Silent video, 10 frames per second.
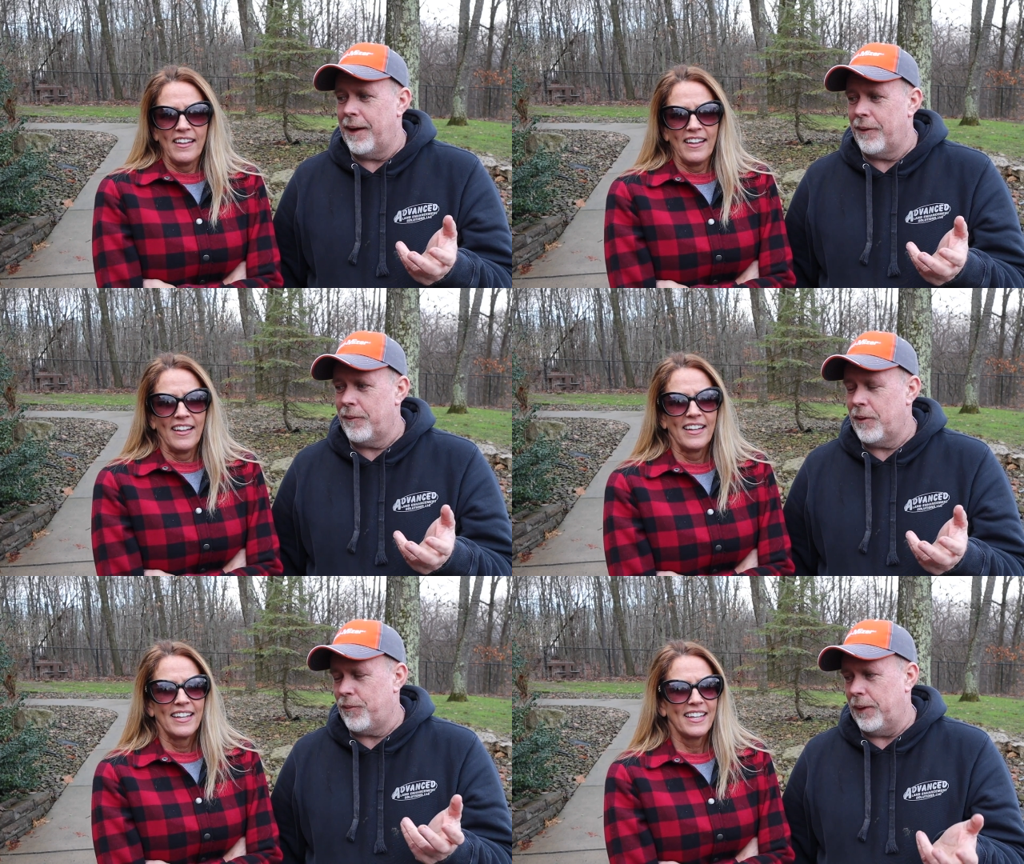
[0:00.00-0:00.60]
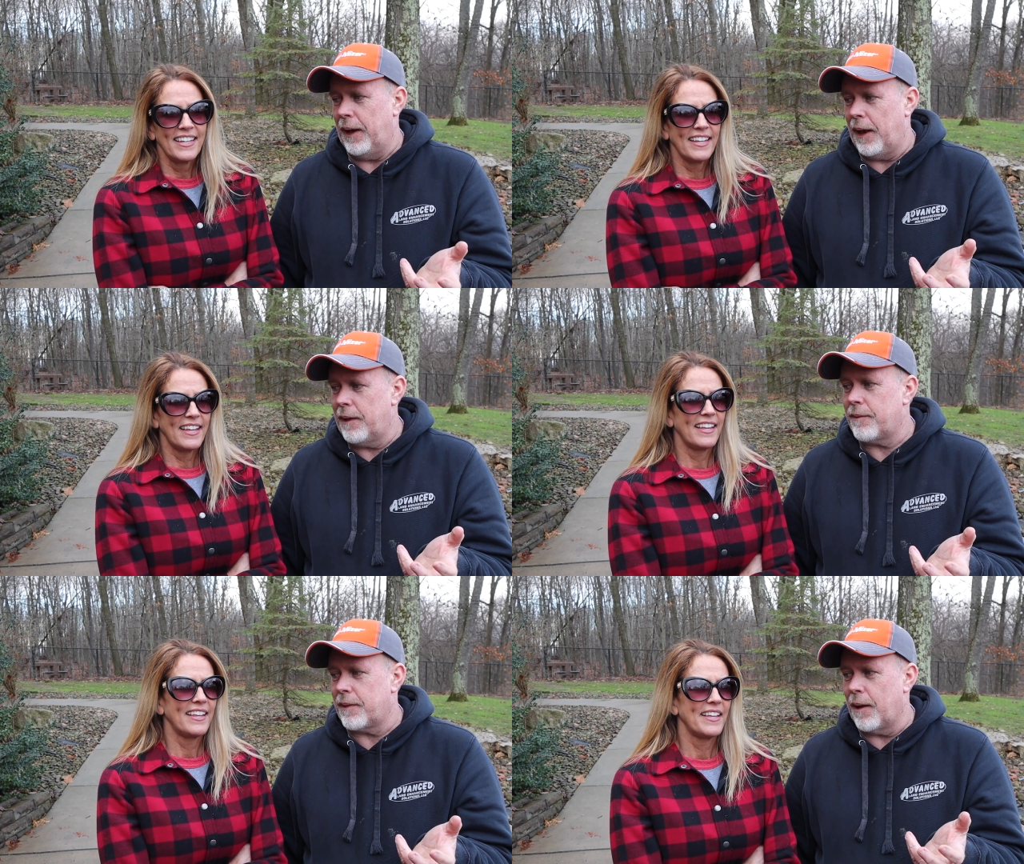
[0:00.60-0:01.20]
Speaker 1: I don't even know if he
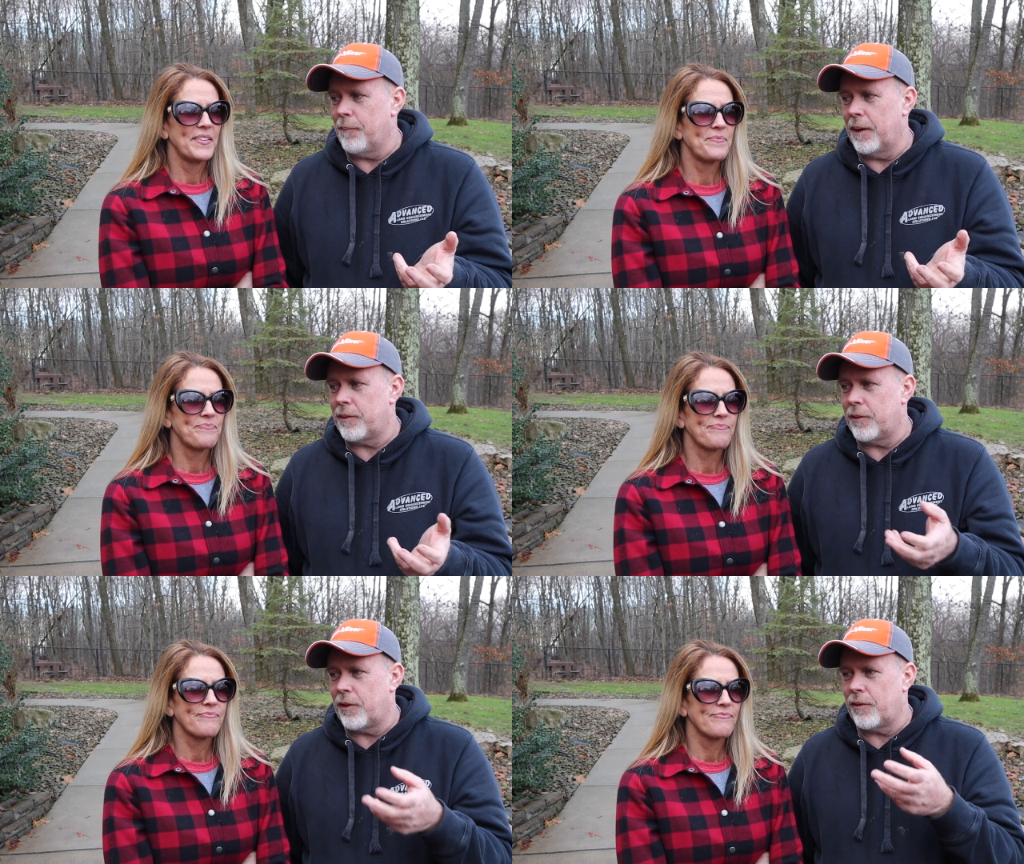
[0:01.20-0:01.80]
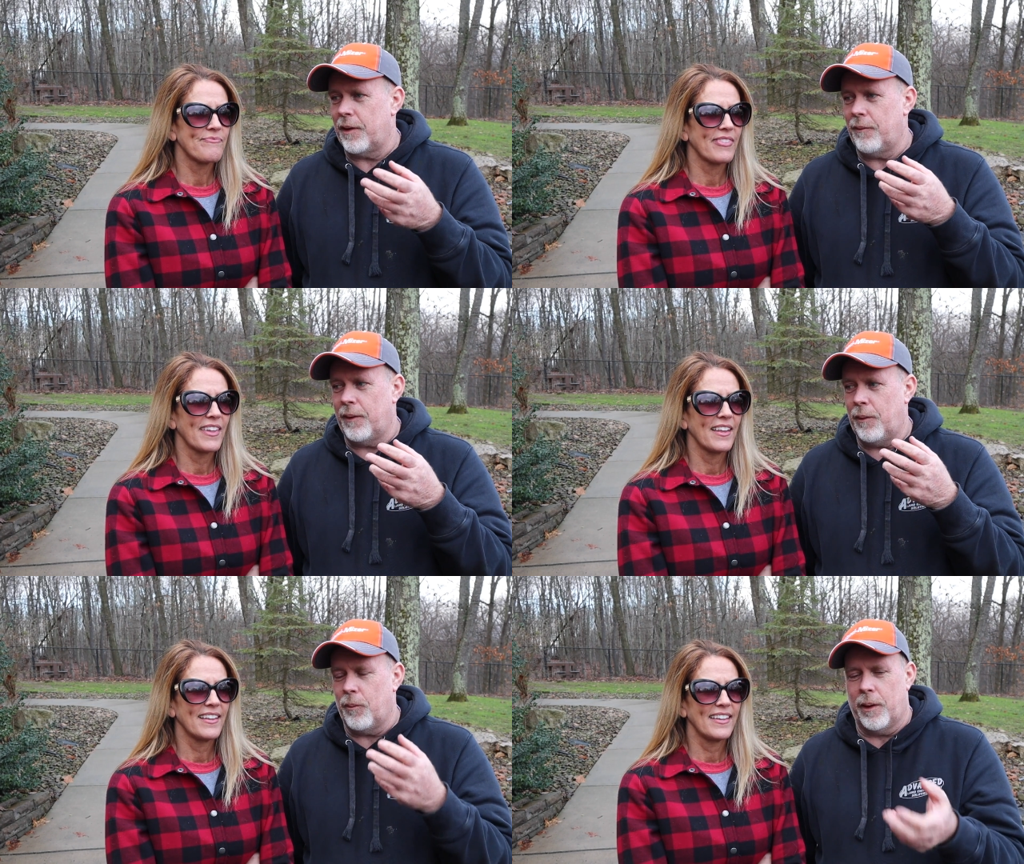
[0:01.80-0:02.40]
likes it that much. It's just he,
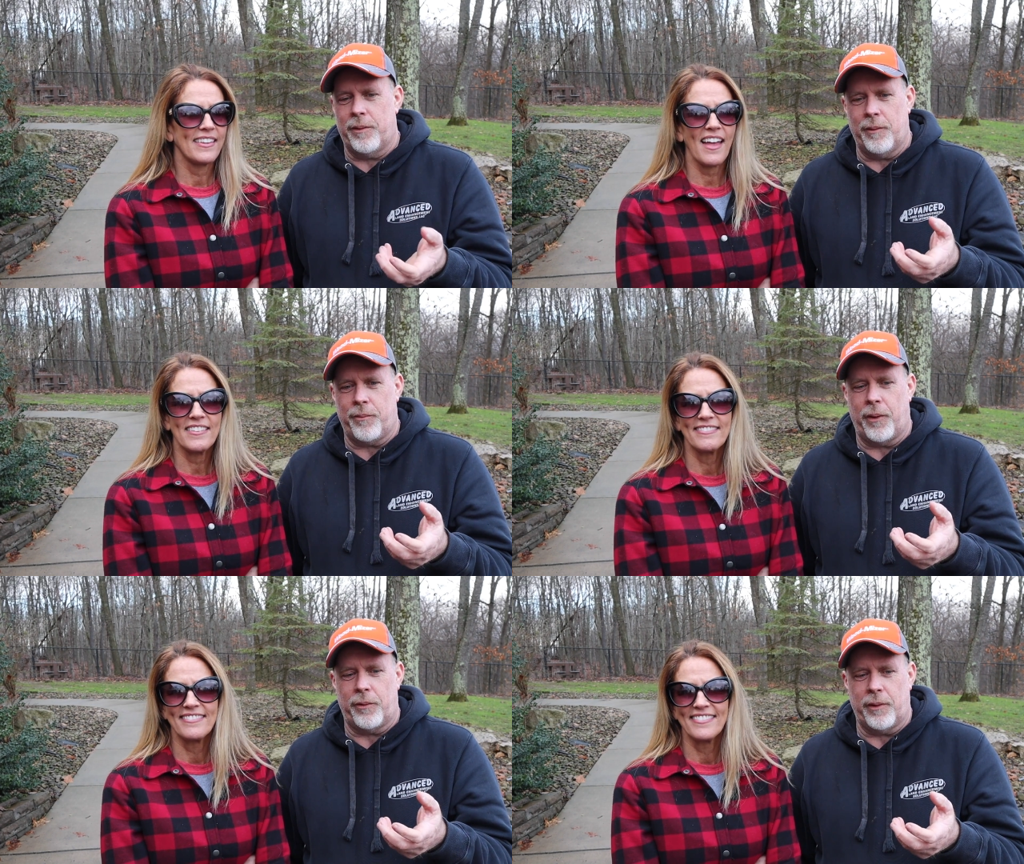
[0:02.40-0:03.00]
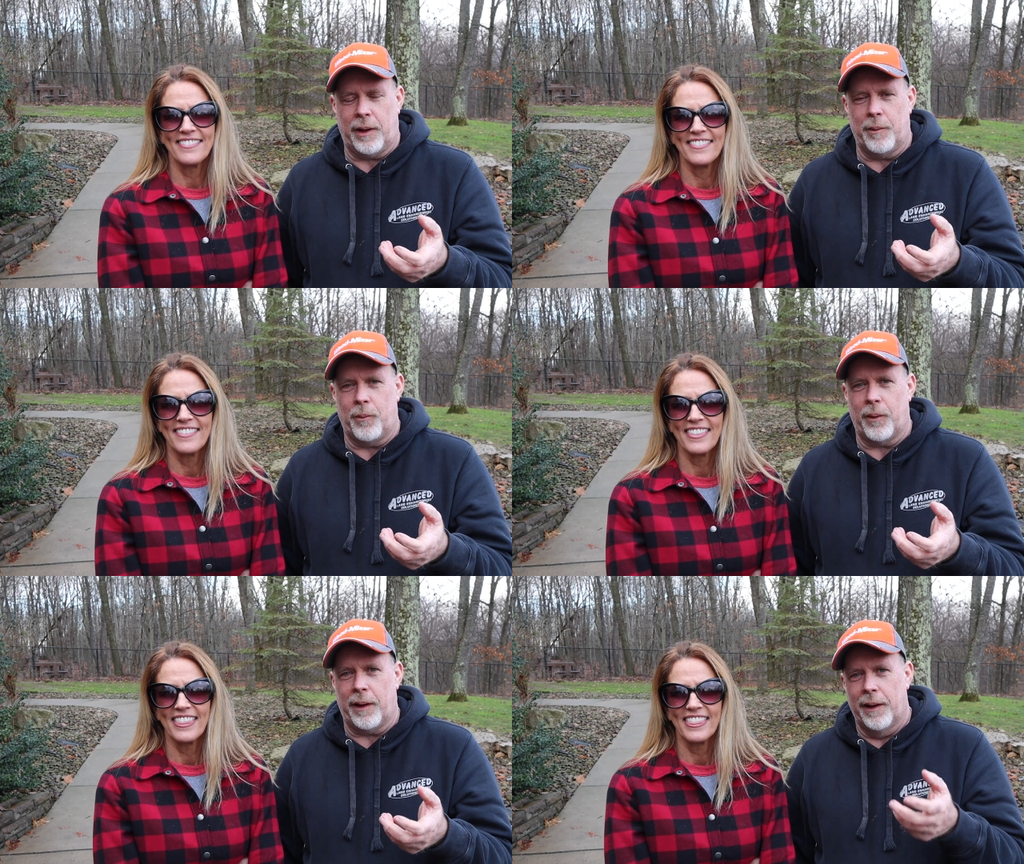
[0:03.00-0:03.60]
he wants yeah. it first thing in the
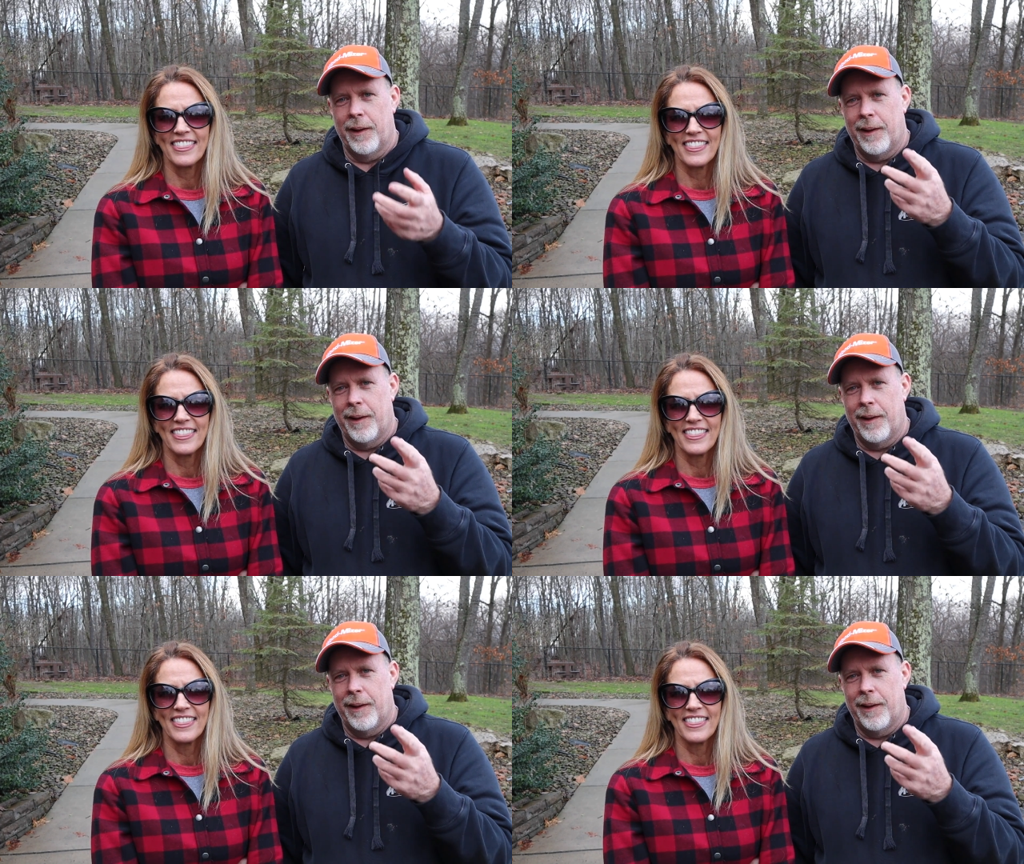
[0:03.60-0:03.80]
morning.